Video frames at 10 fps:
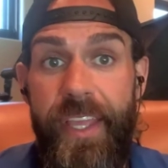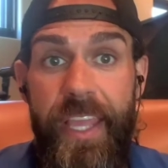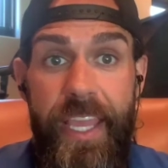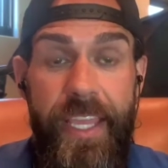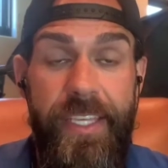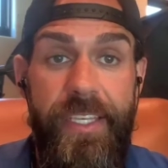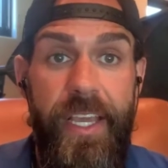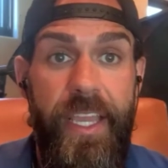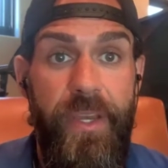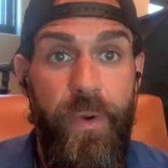and
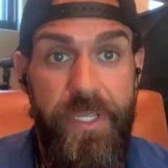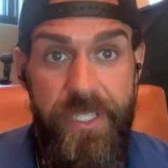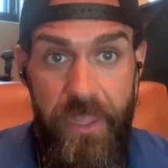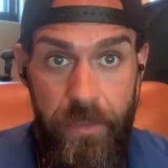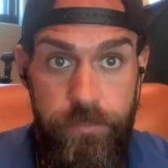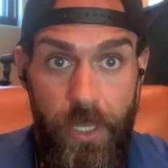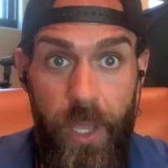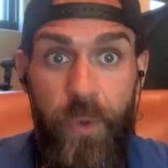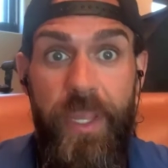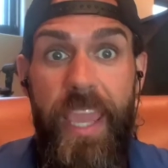I noticed that the
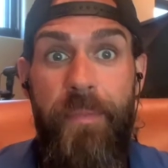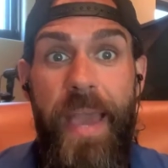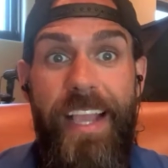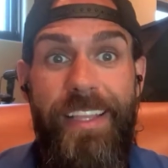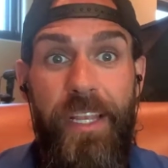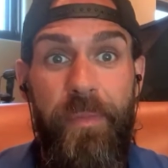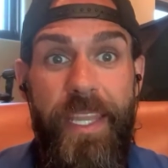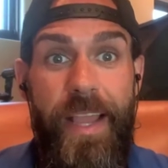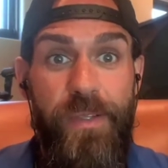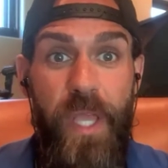bloat came back a little
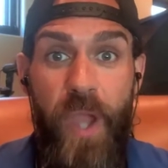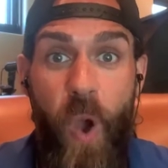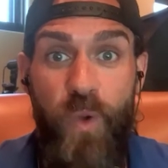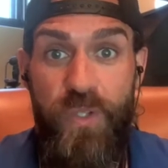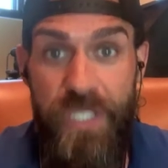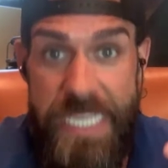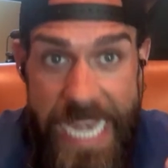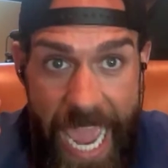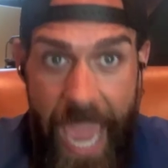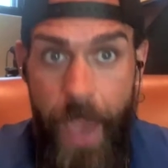bit, and I was like, oh
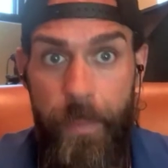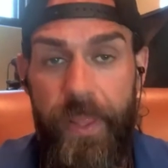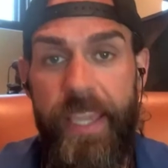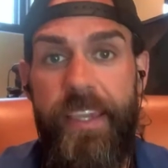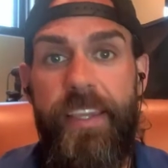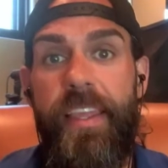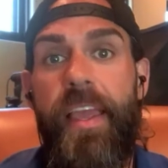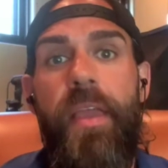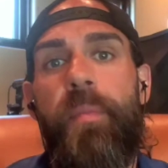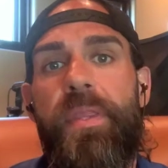snap!
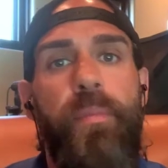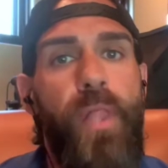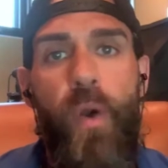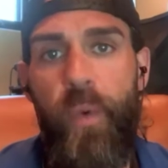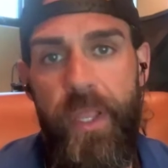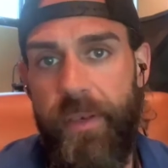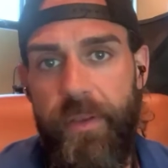But the bloat went